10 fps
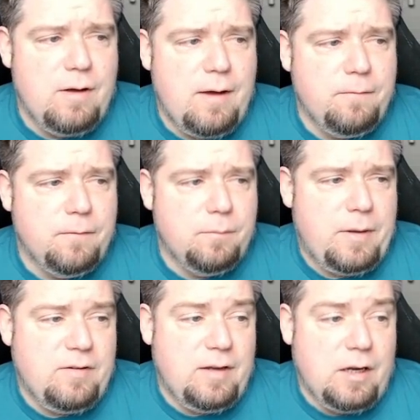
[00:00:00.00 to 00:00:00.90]
have
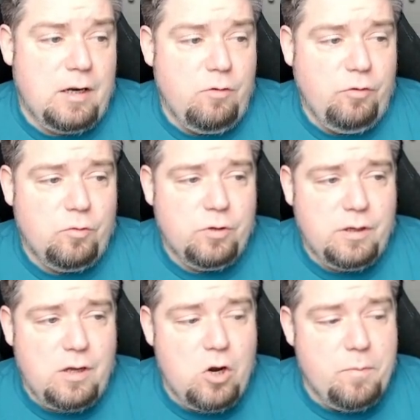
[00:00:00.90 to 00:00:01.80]
basically close
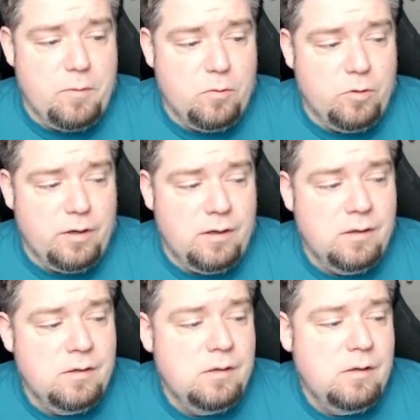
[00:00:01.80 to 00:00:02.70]
order, open order,
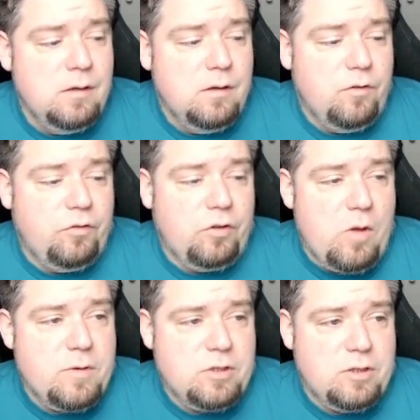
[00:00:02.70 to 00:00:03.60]

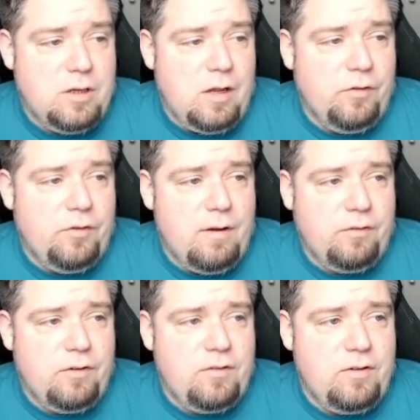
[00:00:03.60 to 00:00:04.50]
skirmish, and lance. Now
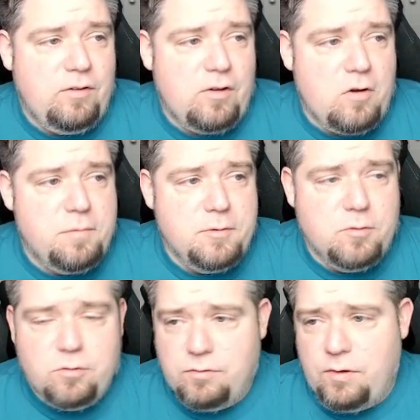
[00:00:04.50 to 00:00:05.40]
it says this is open
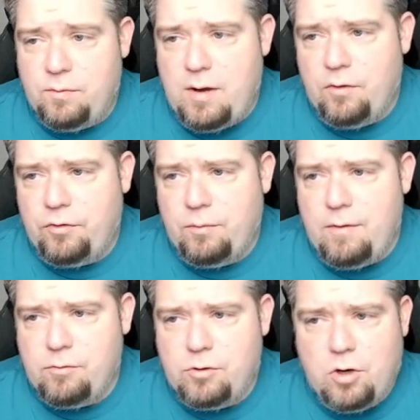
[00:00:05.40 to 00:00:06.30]
order as well. So
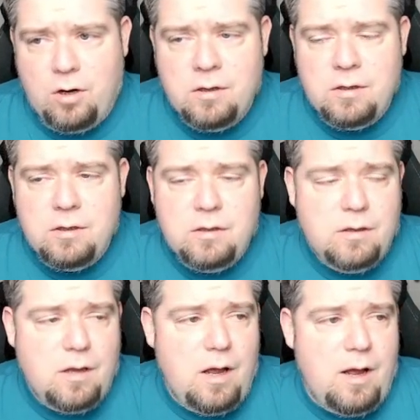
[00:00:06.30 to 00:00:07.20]
whether or not
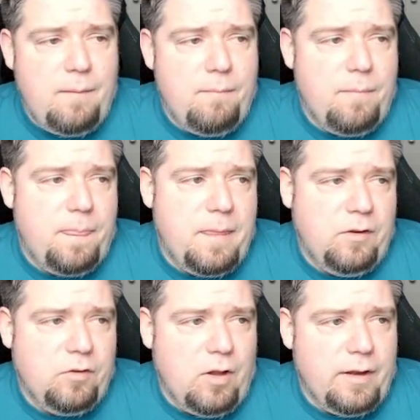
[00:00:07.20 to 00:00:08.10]

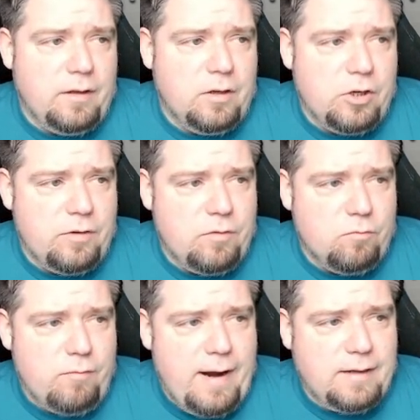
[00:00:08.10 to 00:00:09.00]
this, like, you kind of,
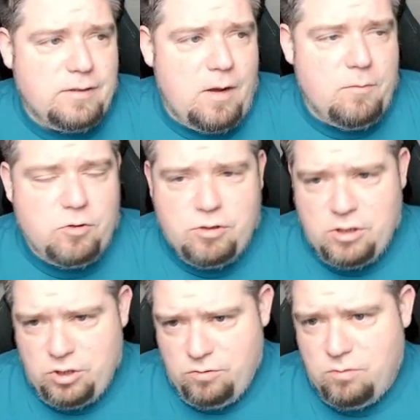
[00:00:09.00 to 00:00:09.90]
you're ranked up your
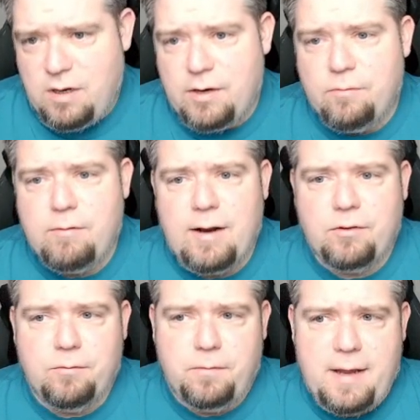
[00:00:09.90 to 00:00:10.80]
traditional kind of
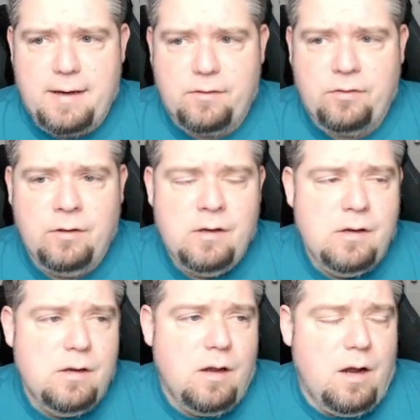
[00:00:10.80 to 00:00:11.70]
ranks and flanks,
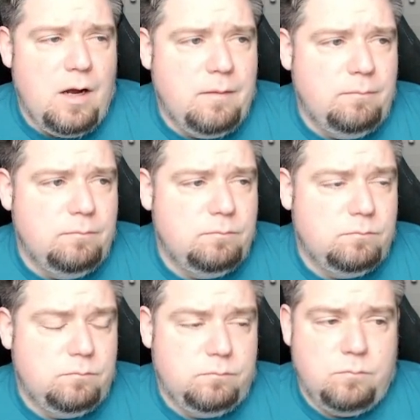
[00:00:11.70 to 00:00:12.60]

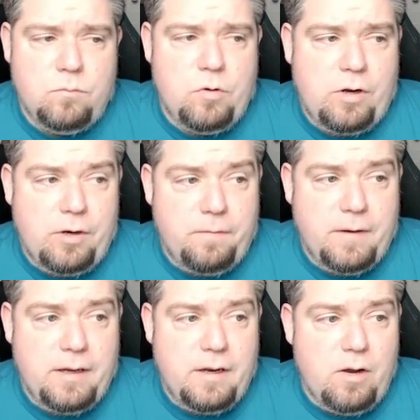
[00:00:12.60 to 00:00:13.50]
you're kind of
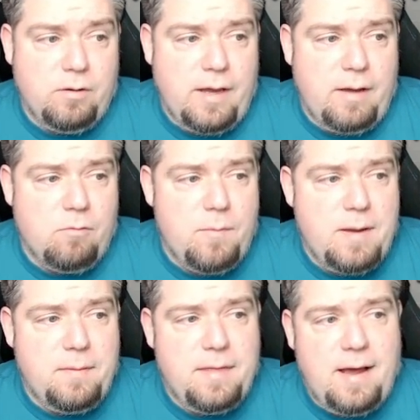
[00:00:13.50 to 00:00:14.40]
thinking, okay, well,
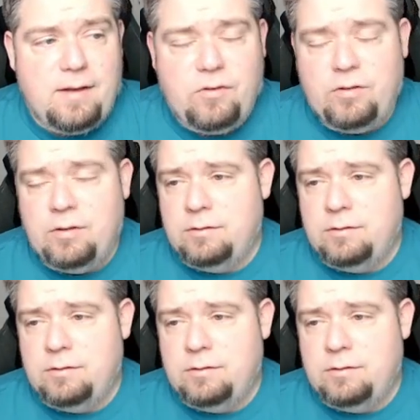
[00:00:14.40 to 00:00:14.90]
maybe that's